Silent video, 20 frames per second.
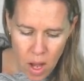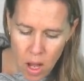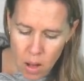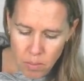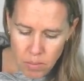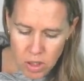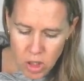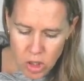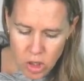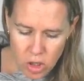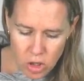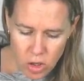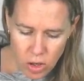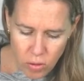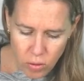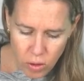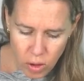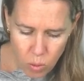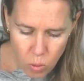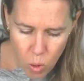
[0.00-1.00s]
But just to
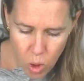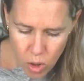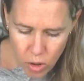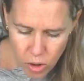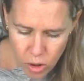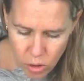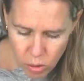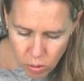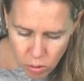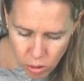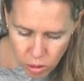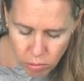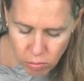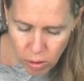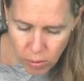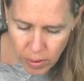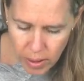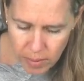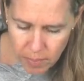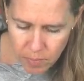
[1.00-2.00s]
generally walk you through
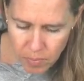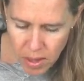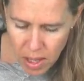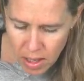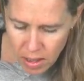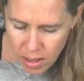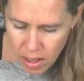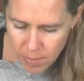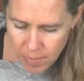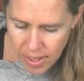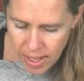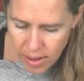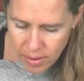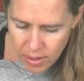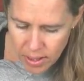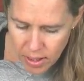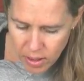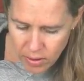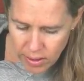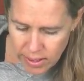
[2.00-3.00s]
it, coming out
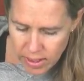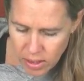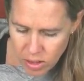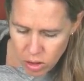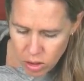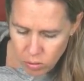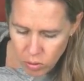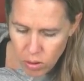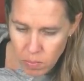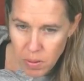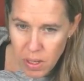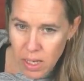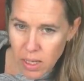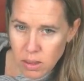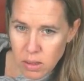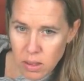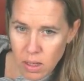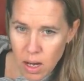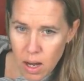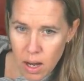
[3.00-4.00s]
here, I did three
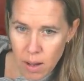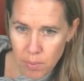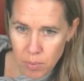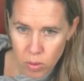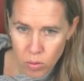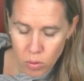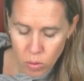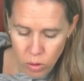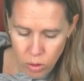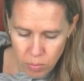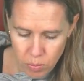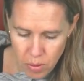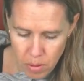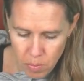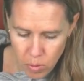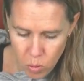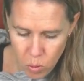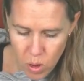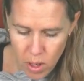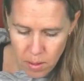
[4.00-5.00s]
beads up through loop
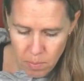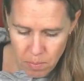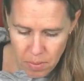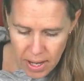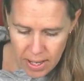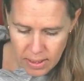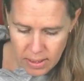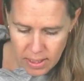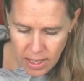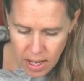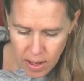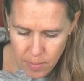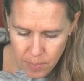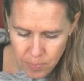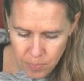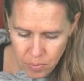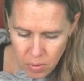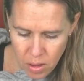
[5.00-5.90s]
number one, back down.